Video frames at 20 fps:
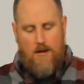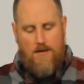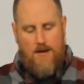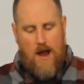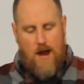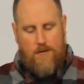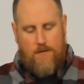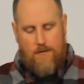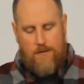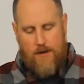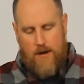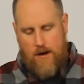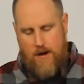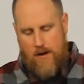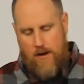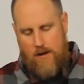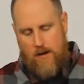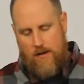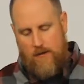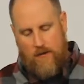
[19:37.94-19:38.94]
Dr.
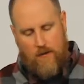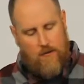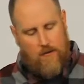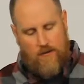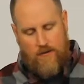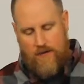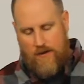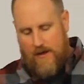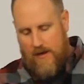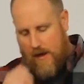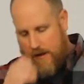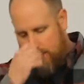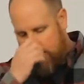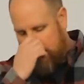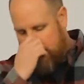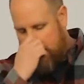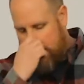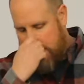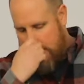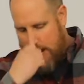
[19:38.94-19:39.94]
Larry, he's a Christian
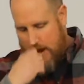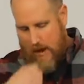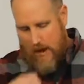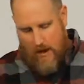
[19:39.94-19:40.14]
counselor.